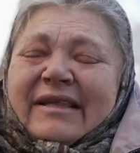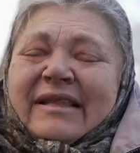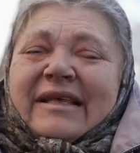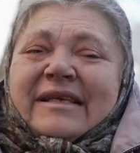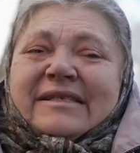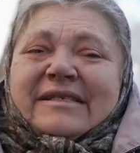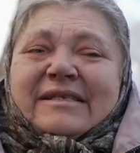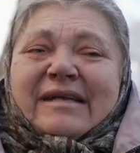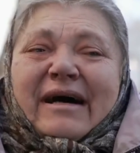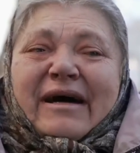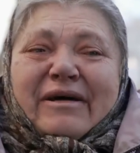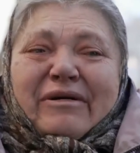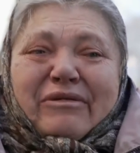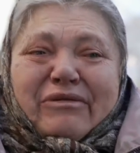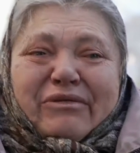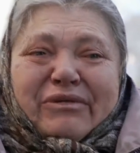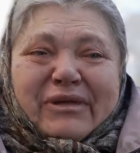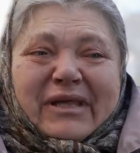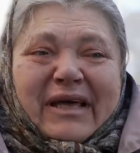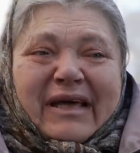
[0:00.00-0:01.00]

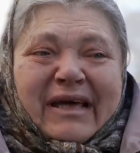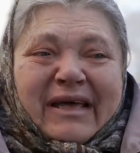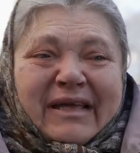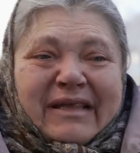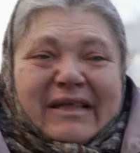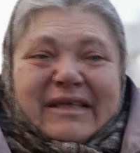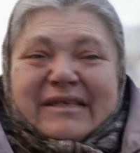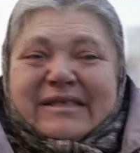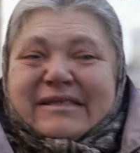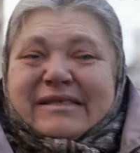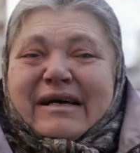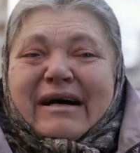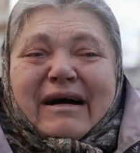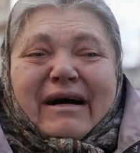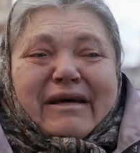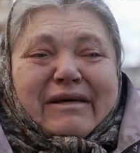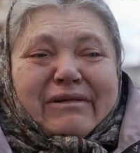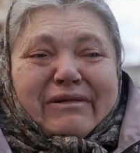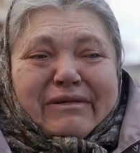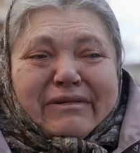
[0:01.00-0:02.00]
I
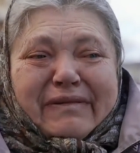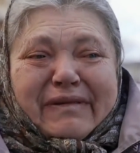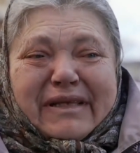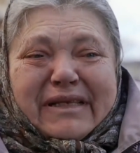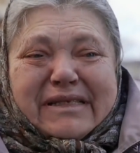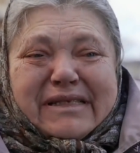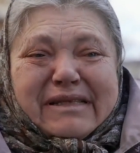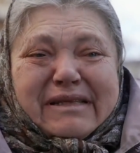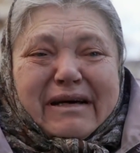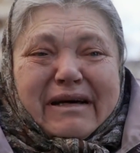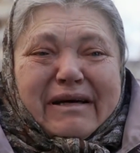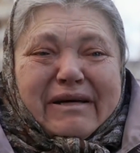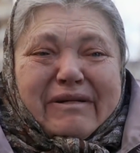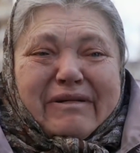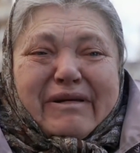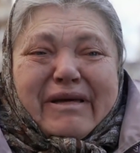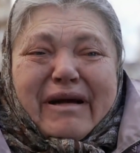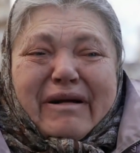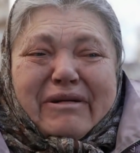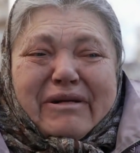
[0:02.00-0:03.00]
don't know, she
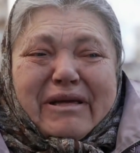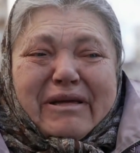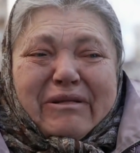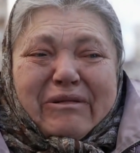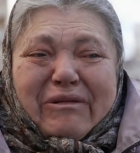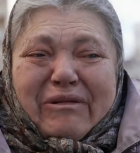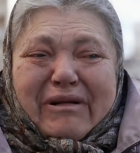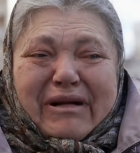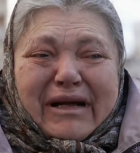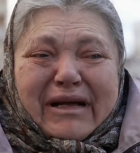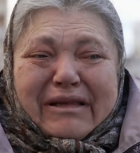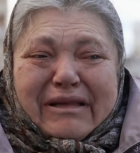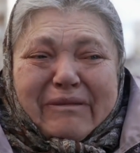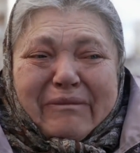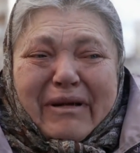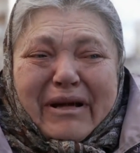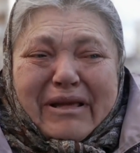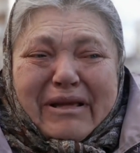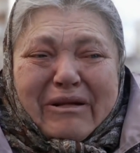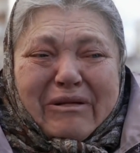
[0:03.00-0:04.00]
said. I am
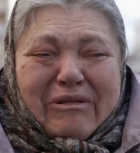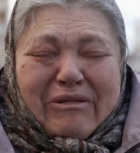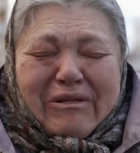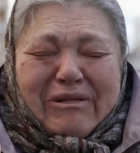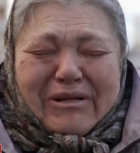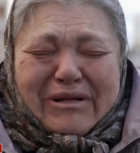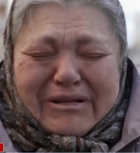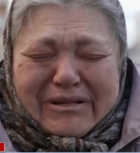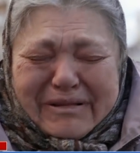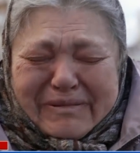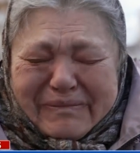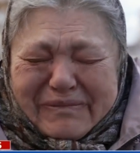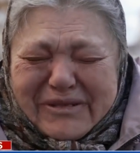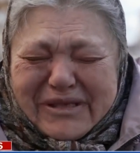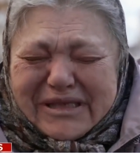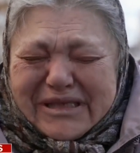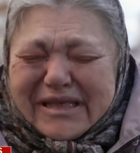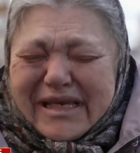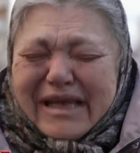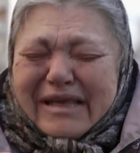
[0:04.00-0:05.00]
alone. My
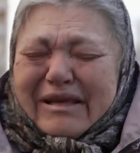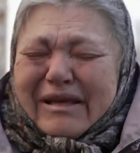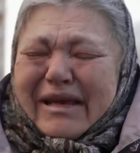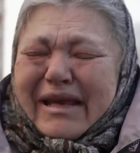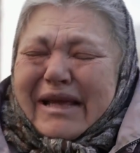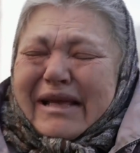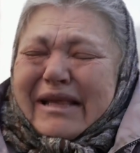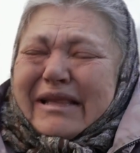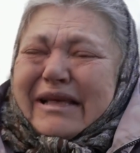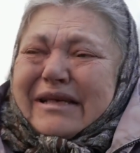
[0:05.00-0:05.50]
son died a year